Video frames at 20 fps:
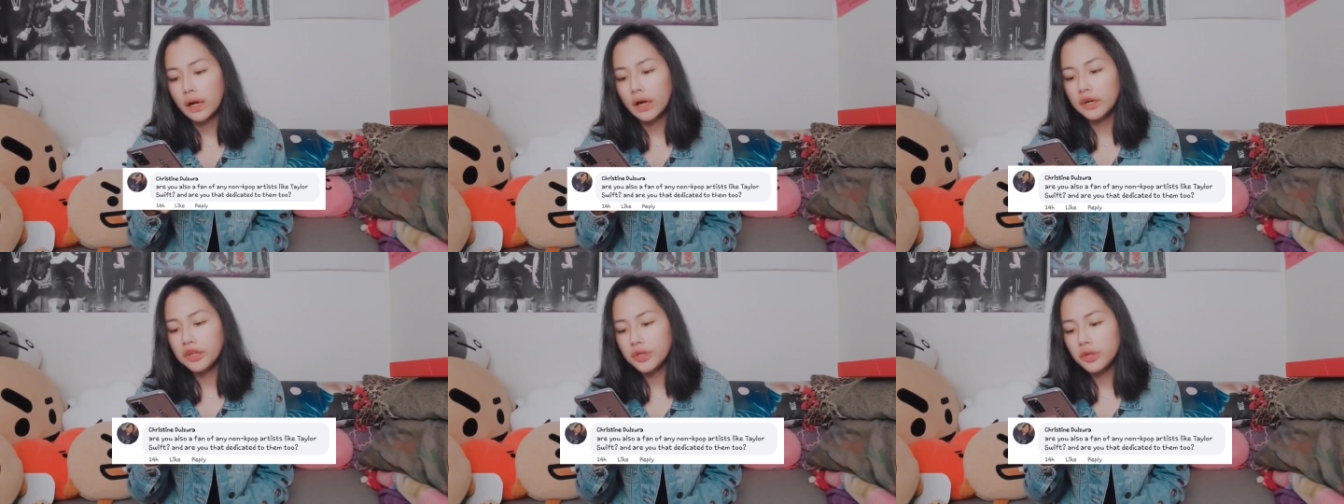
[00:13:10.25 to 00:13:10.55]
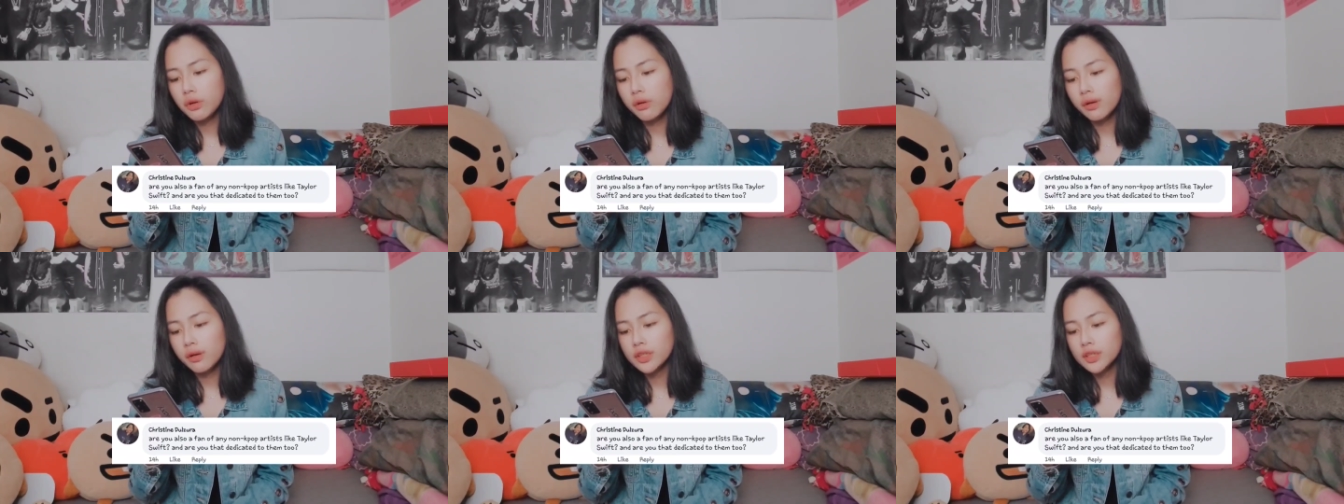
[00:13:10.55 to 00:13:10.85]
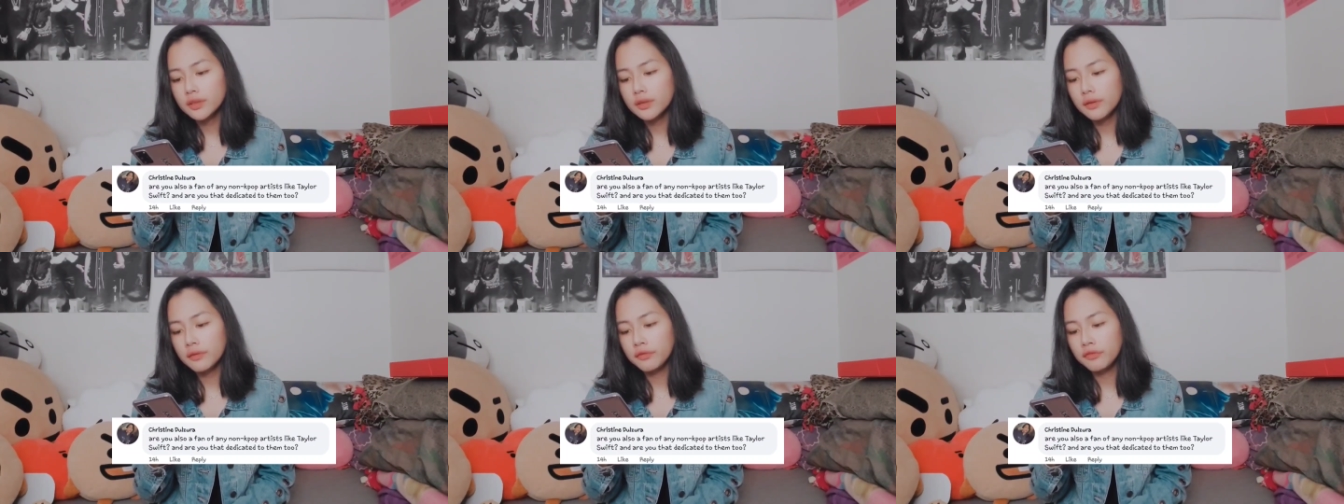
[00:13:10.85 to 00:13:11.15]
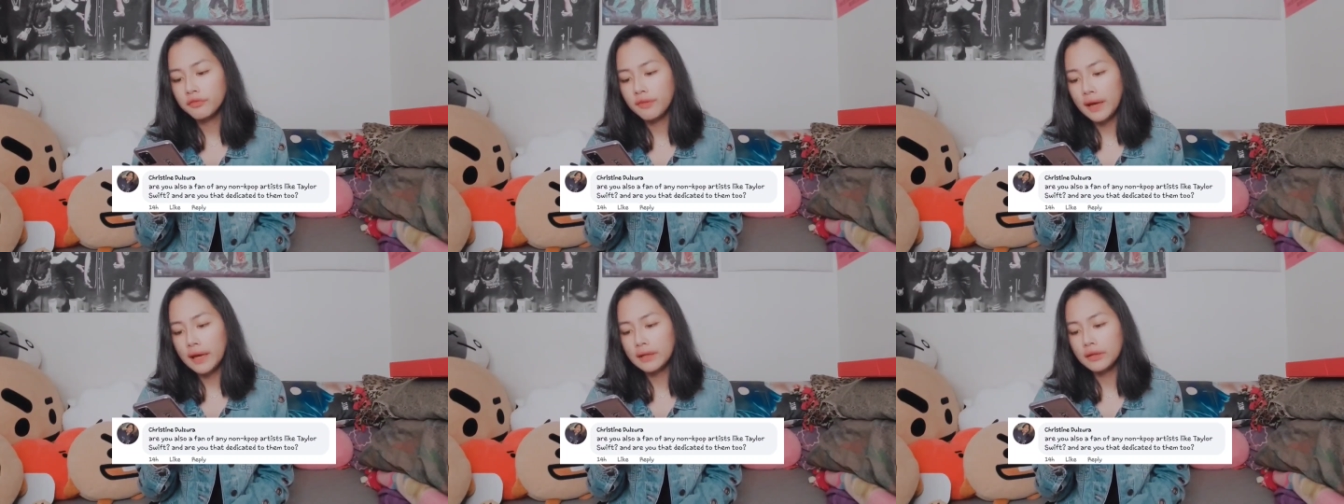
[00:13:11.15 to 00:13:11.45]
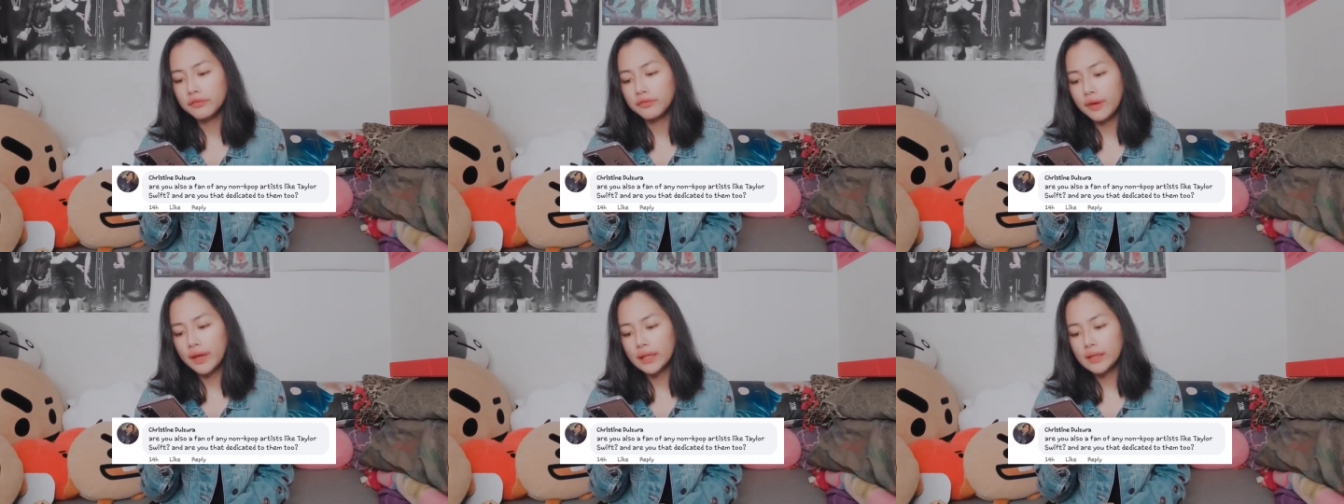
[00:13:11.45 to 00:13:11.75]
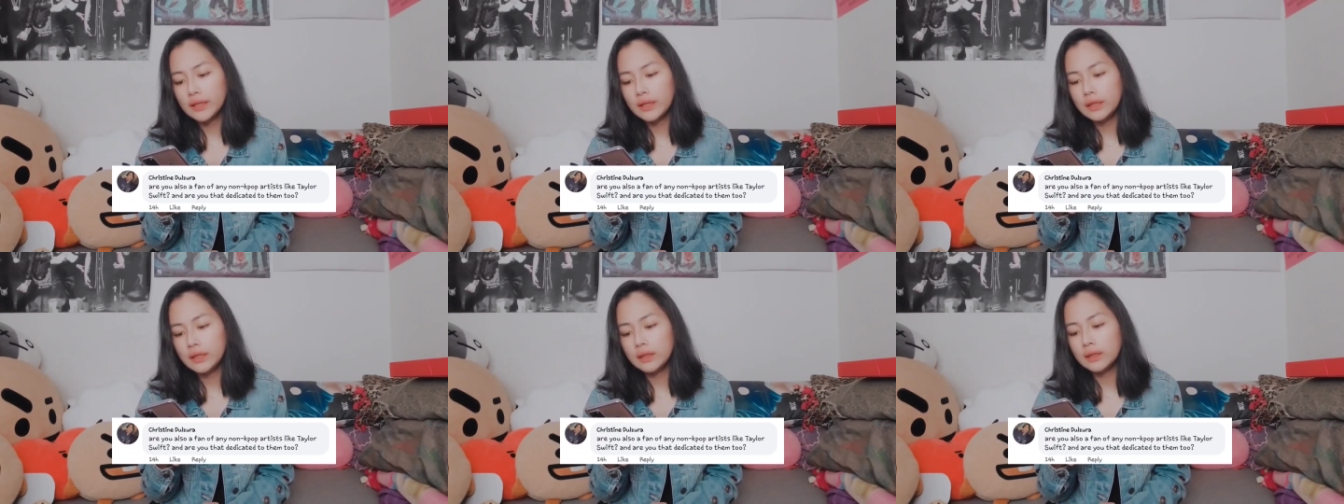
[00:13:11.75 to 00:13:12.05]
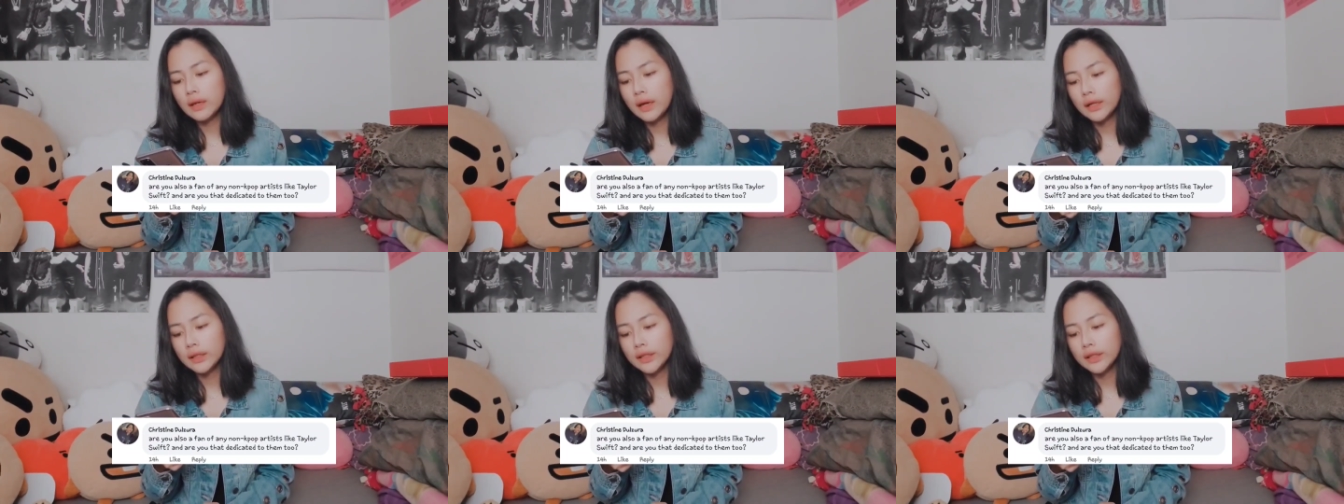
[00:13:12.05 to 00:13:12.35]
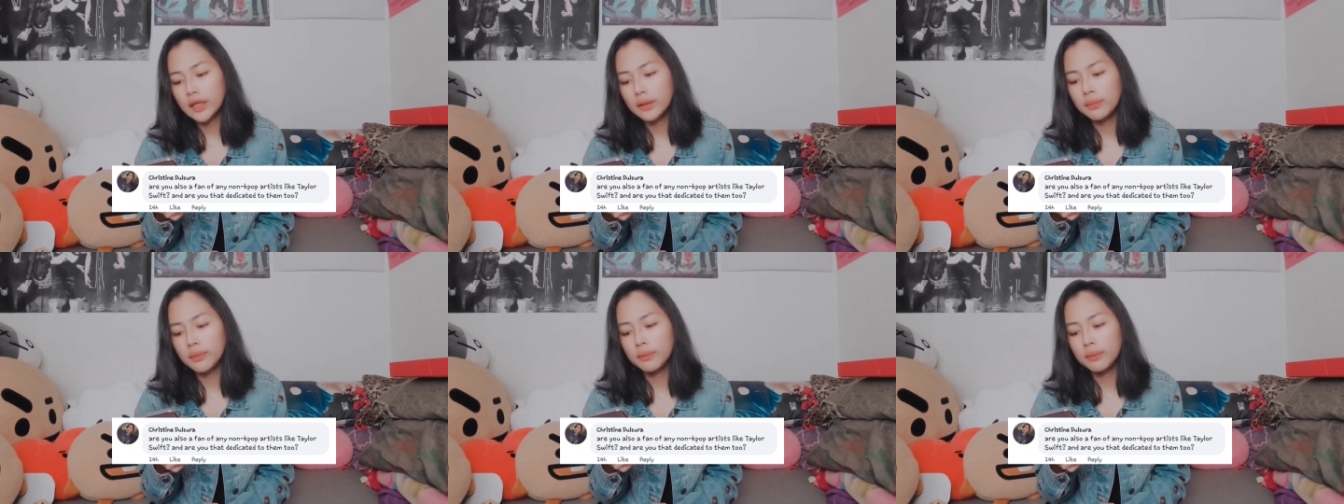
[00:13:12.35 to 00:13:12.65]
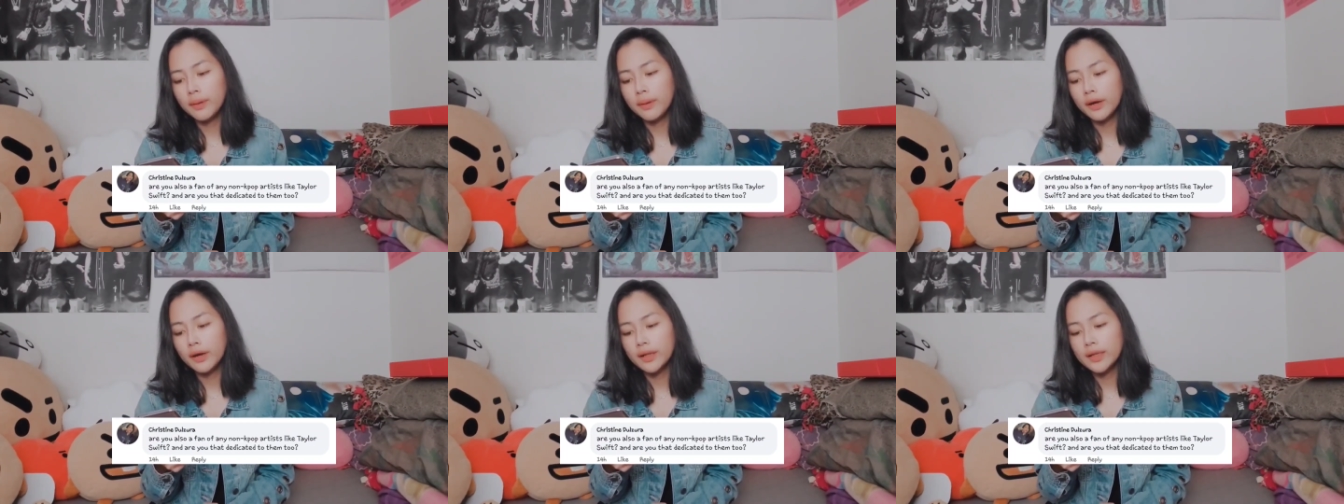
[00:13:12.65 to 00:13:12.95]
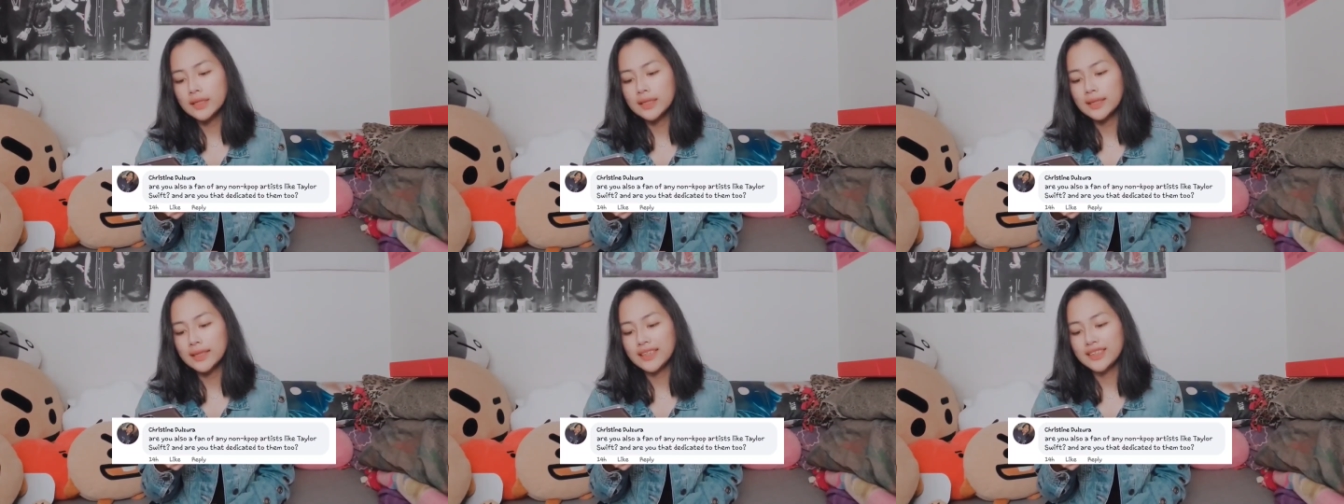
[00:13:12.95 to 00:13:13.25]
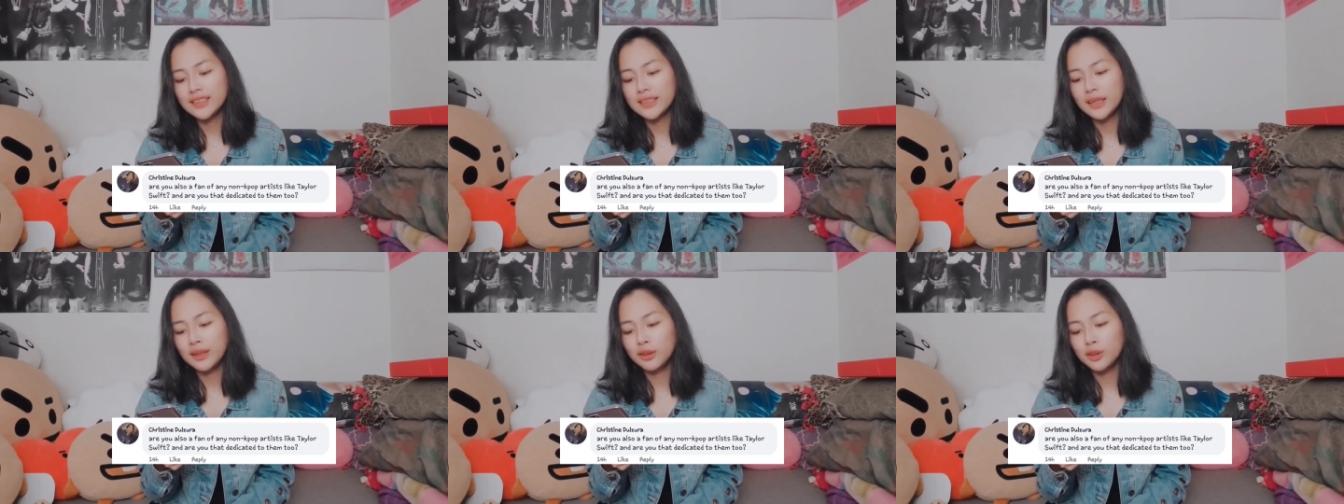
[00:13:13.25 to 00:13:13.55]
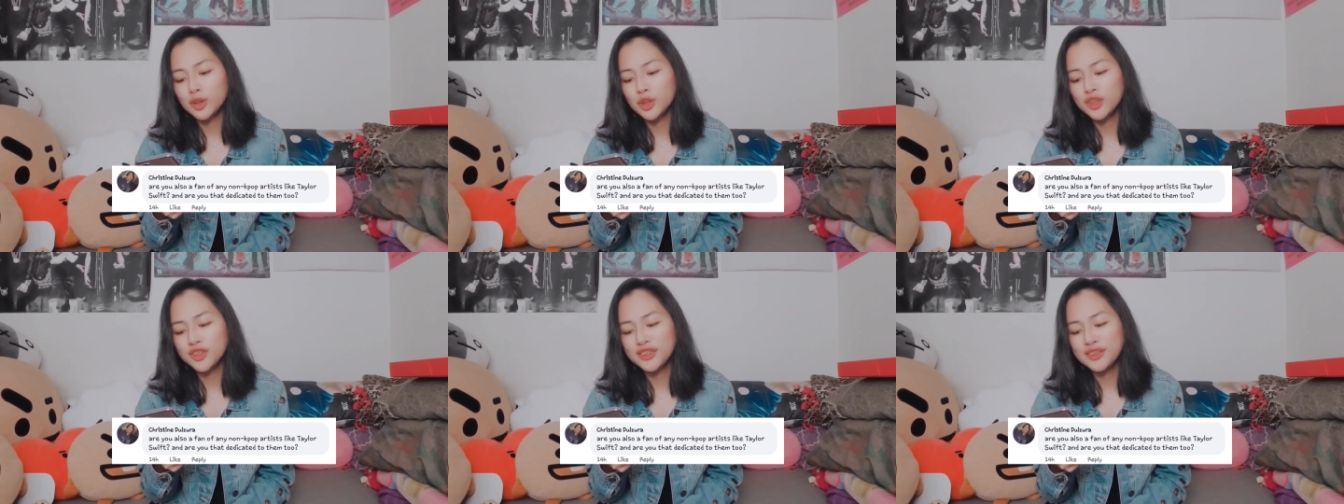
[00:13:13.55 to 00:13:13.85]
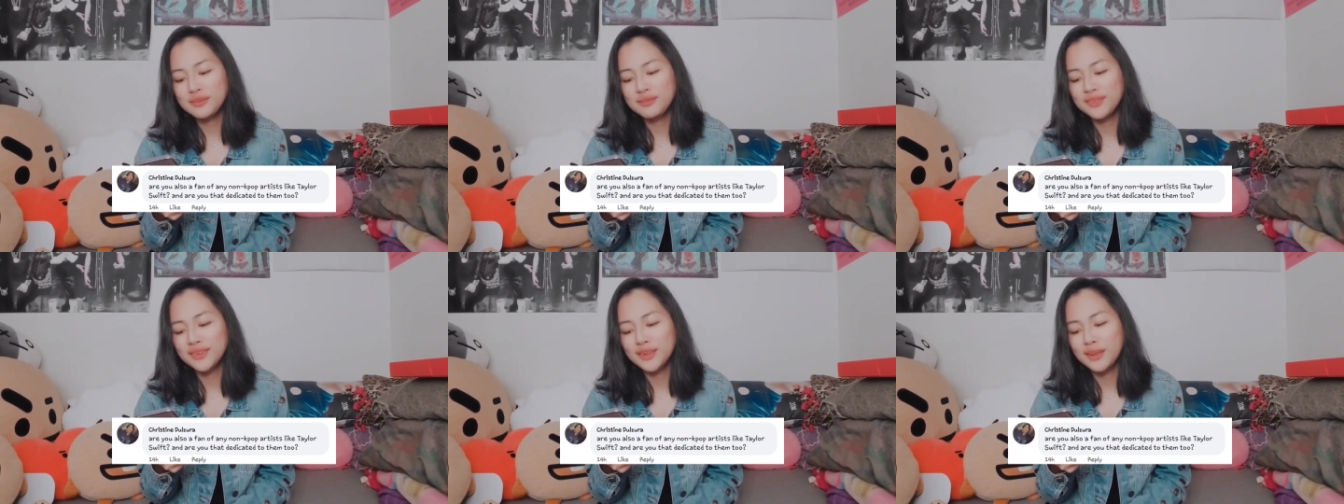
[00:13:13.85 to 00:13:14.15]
Are you also a fan of any non-K-pop artists like Taylor Swift,